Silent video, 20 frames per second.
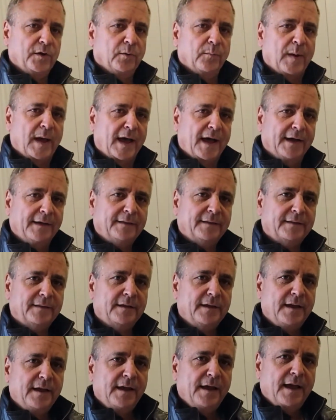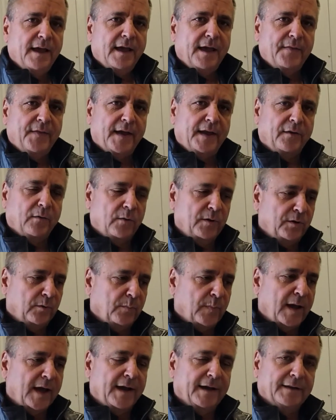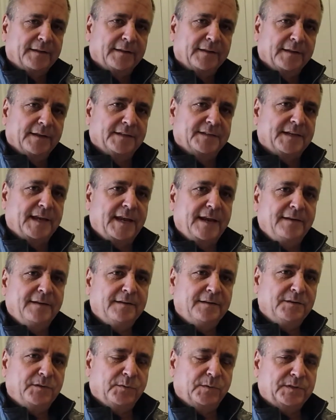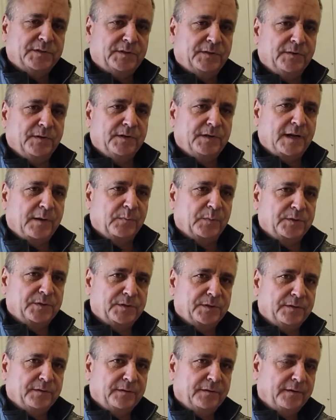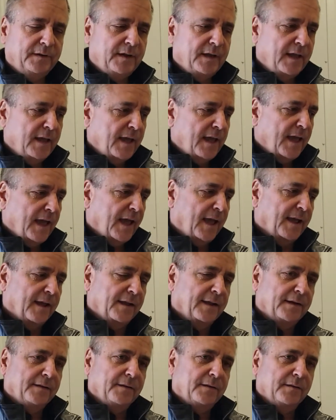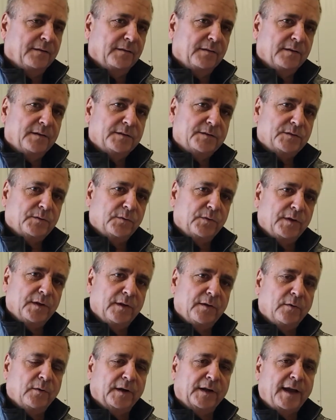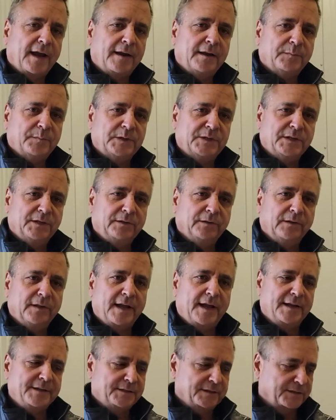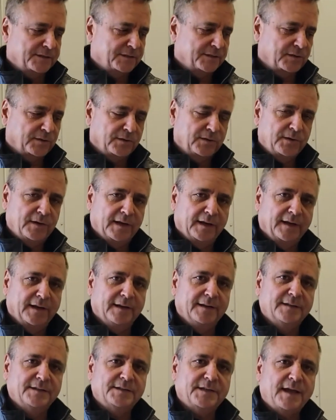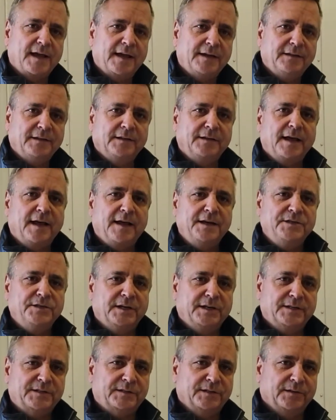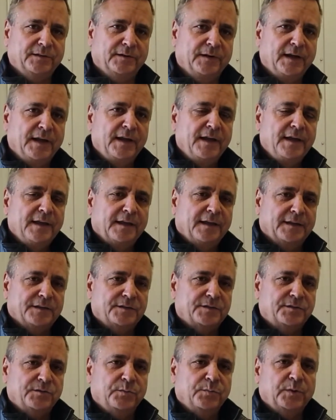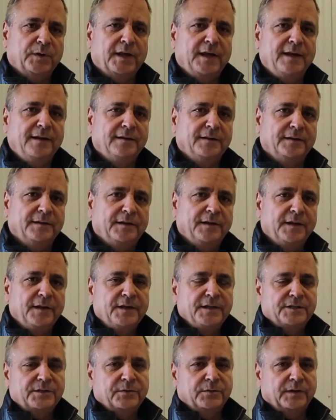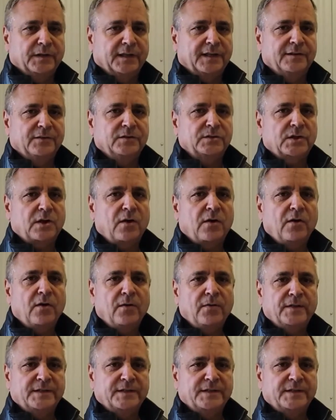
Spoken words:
bath, and that oil bath is heated to a certain temperature. And so the organic material, as it's turning inside the digester, gets superheated so that it kills all the